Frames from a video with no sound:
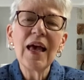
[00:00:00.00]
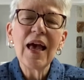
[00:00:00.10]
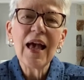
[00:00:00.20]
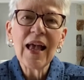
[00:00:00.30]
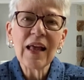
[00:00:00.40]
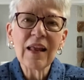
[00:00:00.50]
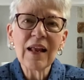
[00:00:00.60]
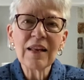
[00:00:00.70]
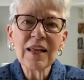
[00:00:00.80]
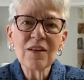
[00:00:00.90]
and I
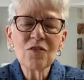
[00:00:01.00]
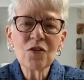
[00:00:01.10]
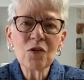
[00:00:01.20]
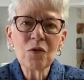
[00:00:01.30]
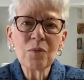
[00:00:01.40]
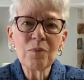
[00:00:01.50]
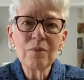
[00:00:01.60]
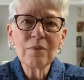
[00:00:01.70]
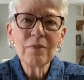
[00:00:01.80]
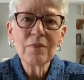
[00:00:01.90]
need to
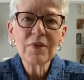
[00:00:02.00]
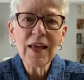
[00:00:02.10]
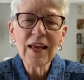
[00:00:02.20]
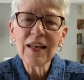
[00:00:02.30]
take